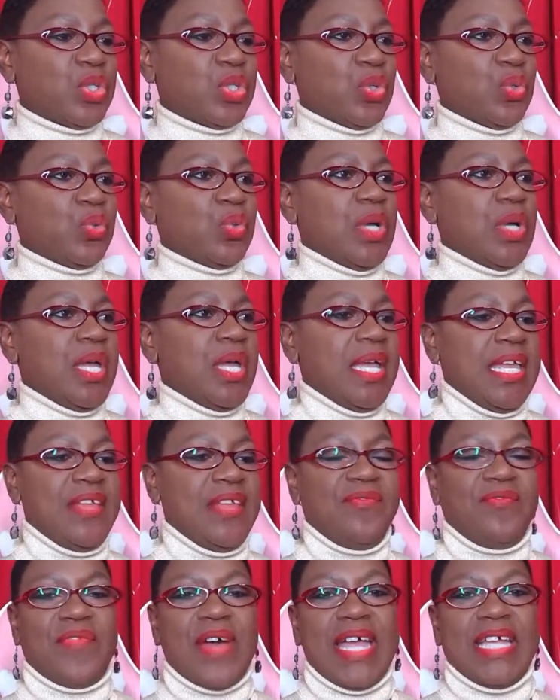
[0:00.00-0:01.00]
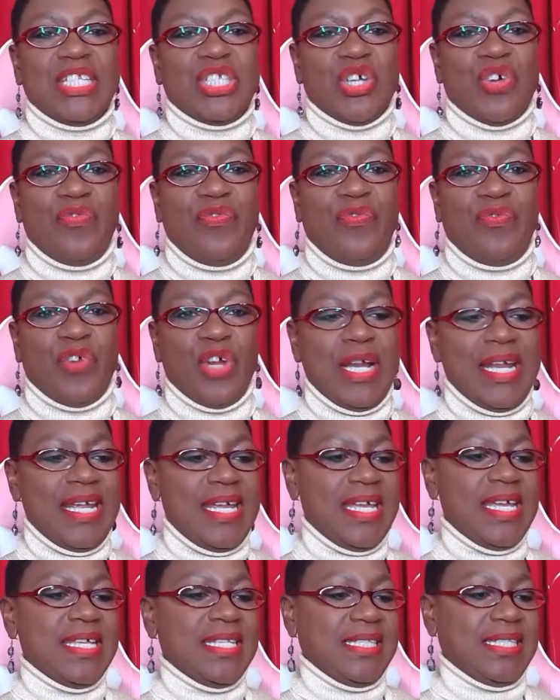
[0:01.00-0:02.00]
So invite your
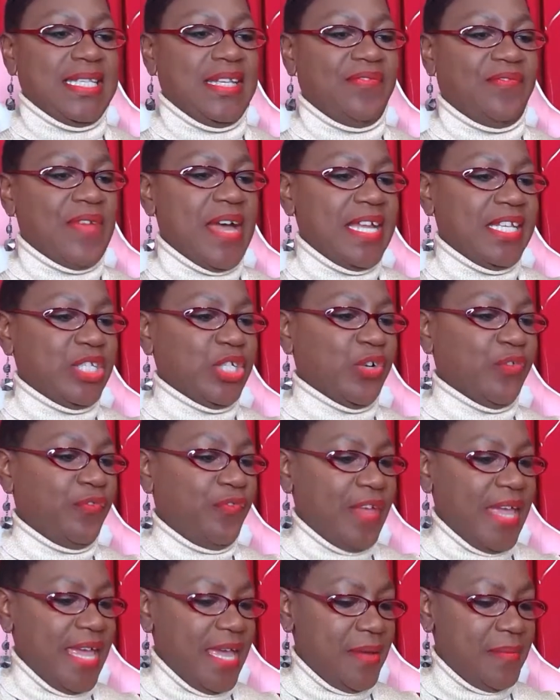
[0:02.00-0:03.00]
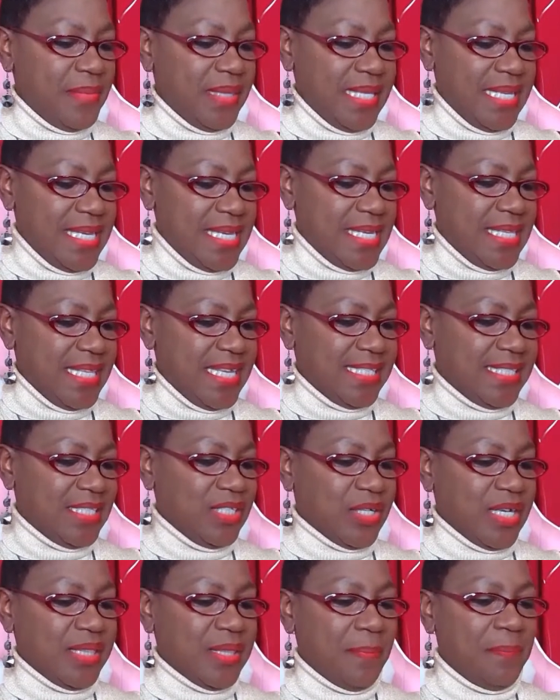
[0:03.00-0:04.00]
friends, invite your family. Let's
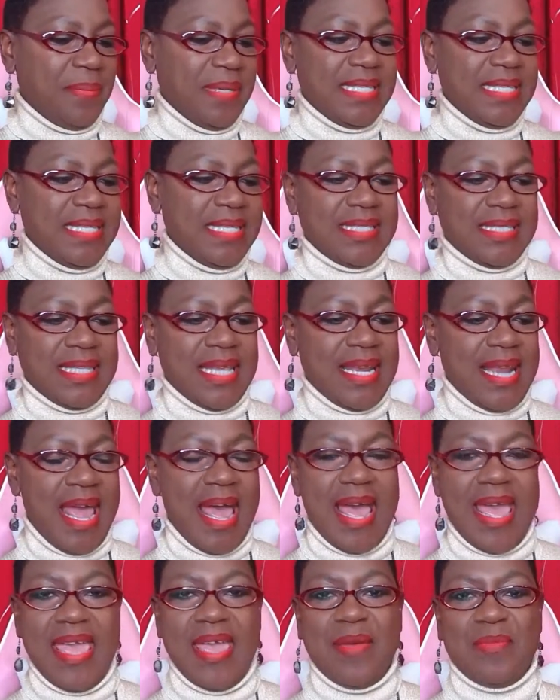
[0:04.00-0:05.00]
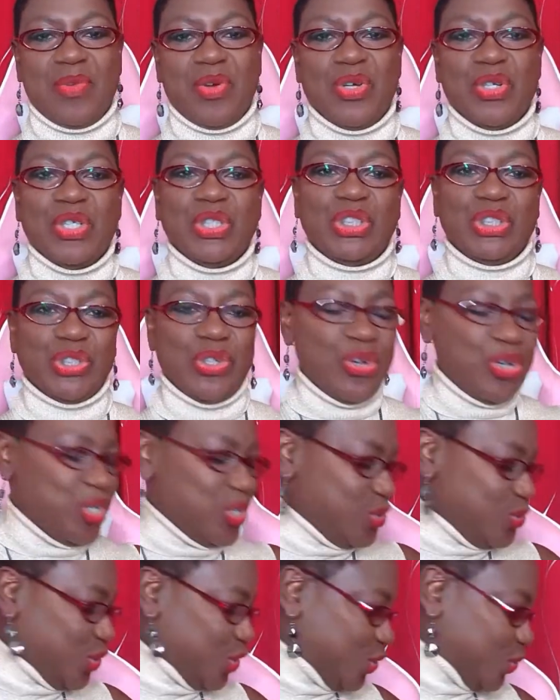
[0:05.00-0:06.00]
look at the pieces that I am going to
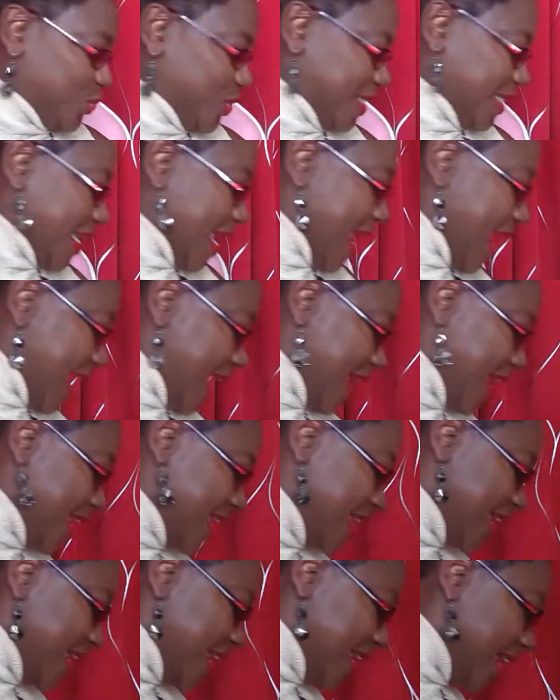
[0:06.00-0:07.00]
show you today.